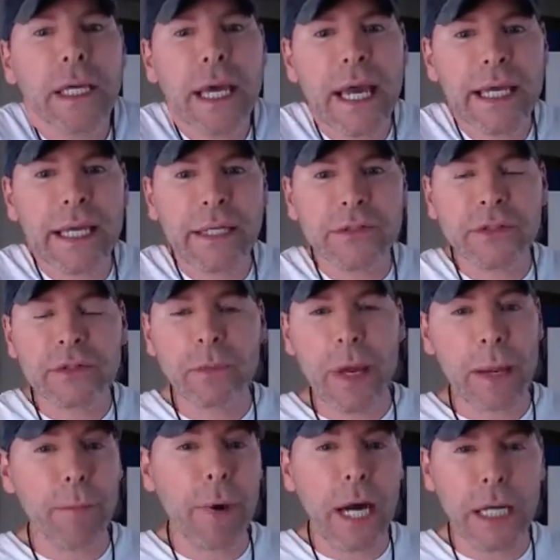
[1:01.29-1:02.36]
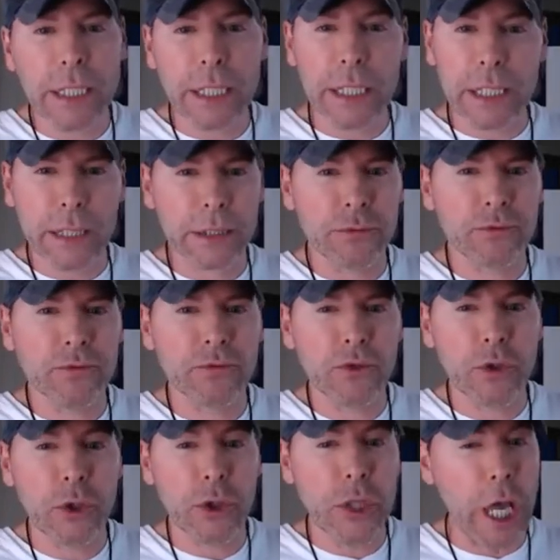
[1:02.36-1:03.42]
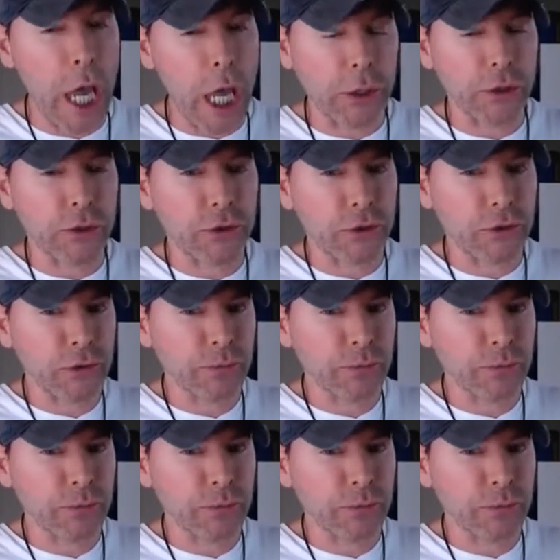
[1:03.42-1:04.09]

against my body. Yes,